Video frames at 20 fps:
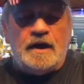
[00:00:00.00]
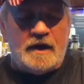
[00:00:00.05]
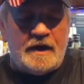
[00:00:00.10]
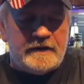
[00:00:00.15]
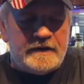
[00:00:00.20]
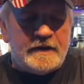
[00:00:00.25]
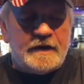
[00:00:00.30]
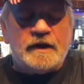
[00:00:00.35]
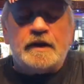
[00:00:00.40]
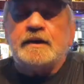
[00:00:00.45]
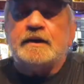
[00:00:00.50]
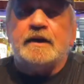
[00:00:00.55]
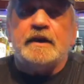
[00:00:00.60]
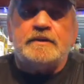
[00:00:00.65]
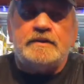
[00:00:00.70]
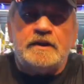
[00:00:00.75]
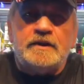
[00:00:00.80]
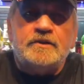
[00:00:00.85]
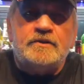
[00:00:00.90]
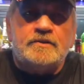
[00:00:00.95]
And I
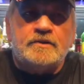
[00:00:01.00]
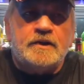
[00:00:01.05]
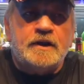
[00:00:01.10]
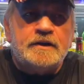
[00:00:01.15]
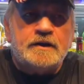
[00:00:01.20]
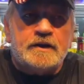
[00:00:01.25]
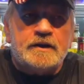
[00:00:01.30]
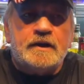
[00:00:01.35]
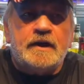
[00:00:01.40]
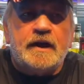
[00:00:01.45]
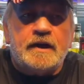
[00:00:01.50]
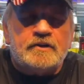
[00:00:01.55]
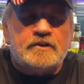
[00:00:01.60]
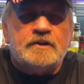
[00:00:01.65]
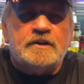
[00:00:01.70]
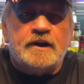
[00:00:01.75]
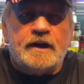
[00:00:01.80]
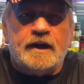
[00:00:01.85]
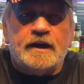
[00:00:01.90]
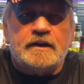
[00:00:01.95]
got into it and I
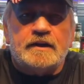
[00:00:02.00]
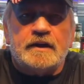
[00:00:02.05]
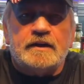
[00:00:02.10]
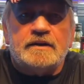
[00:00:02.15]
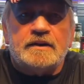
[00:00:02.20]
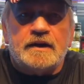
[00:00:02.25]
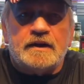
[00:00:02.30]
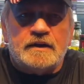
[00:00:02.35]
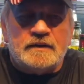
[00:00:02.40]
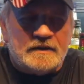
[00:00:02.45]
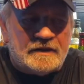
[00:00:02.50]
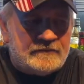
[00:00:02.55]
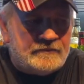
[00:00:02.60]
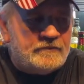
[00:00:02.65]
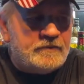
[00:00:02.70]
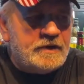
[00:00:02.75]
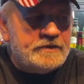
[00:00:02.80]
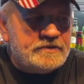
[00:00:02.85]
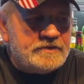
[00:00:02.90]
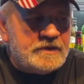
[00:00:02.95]
actually like it. Uh,
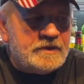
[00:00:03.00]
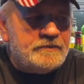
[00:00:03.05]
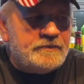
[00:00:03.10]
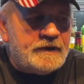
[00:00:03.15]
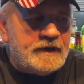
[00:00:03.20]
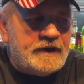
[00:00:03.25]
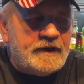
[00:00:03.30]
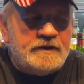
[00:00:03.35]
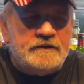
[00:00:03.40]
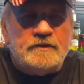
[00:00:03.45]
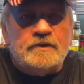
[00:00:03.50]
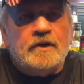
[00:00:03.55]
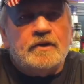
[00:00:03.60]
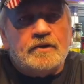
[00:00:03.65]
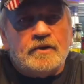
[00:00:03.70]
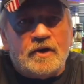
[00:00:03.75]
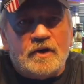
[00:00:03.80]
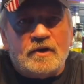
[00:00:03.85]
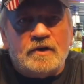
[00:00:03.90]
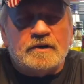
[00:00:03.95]
once in a while, not
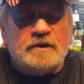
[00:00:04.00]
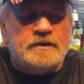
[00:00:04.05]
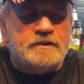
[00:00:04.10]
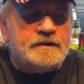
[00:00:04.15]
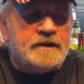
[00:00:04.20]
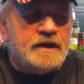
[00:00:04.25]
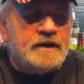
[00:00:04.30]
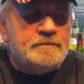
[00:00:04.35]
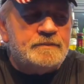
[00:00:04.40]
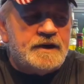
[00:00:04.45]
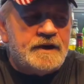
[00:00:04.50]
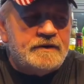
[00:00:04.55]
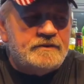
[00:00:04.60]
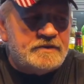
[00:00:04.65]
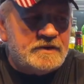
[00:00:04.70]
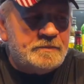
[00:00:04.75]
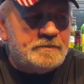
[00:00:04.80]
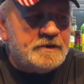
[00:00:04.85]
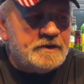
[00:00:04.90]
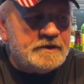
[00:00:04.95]
all the time, I
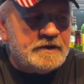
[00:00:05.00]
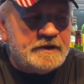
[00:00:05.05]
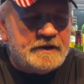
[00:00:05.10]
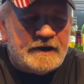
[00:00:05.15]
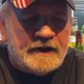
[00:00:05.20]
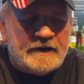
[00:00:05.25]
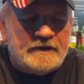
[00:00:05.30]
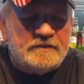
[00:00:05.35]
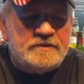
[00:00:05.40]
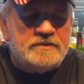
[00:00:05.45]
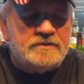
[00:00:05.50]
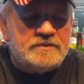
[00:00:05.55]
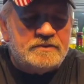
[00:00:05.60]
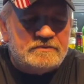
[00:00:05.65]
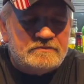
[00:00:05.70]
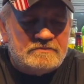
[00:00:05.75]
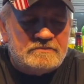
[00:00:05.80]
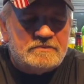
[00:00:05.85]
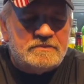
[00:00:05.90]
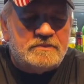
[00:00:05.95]
zip on a nice
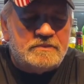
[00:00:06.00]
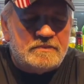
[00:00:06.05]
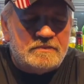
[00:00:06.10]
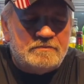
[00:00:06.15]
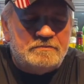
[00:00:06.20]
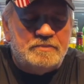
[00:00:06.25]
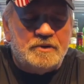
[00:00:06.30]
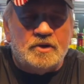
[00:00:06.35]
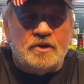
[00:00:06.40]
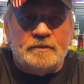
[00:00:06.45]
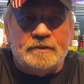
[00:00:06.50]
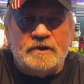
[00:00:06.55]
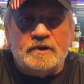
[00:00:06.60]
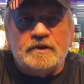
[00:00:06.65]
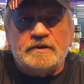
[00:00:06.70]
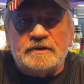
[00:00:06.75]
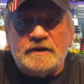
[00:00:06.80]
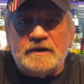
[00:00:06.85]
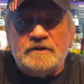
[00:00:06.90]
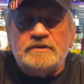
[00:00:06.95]
bourbon
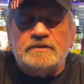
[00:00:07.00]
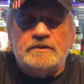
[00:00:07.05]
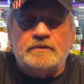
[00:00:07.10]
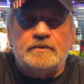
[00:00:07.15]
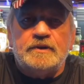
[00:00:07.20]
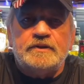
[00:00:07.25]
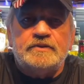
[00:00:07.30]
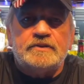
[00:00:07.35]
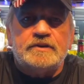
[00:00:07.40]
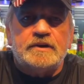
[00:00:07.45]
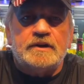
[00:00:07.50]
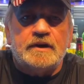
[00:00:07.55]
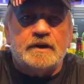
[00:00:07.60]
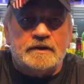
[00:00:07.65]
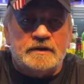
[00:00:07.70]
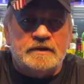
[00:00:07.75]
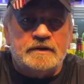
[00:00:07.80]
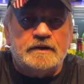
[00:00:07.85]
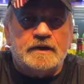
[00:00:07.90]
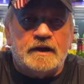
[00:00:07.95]
or Tennessee whiskey
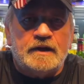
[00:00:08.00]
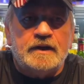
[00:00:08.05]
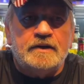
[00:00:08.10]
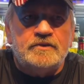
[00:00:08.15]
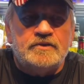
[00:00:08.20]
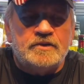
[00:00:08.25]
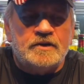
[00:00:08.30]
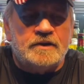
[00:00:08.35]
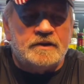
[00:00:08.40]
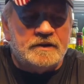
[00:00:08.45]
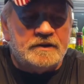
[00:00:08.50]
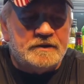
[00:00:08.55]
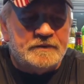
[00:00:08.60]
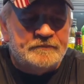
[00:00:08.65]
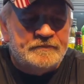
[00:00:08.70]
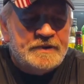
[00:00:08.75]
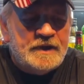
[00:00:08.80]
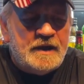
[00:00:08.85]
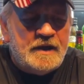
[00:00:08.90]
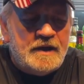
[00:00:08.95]
and I enjoy it.
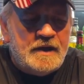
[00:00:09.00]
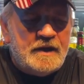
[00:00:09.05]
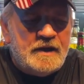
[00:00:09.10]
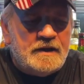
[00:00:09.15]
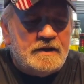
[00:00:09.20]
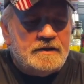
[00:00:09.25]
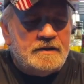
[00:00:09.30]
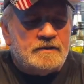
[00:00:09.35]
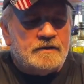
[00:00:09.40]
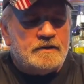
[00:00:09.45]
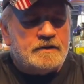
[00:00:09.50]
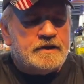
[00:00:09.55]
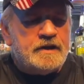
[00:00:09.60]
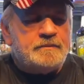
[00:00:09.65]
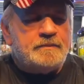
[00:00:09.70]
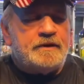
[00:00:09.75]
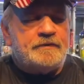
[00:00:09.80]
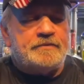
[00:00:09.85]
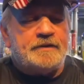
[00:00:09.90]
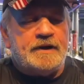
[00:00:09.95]
Okay,
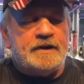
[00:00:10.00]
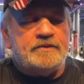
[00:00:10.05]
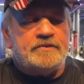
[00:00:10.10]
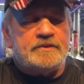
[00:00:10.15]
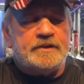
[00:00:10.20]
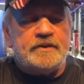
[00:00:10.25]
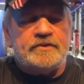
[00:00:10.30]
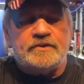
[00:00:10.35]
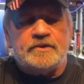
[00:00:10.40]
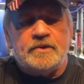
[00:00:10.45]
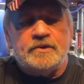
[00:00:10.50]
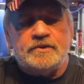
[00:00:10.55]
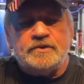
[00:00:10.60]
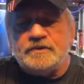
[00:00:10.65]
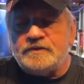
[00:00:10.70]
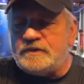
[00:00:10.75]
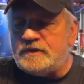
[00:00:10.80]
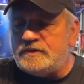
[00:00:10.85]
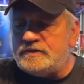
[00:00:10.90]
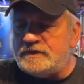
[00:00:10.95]
my friends, let's go
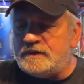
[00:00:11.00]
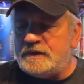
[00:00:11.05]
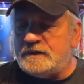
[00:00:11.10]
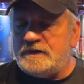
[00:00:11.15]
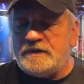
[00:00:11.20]
to this here.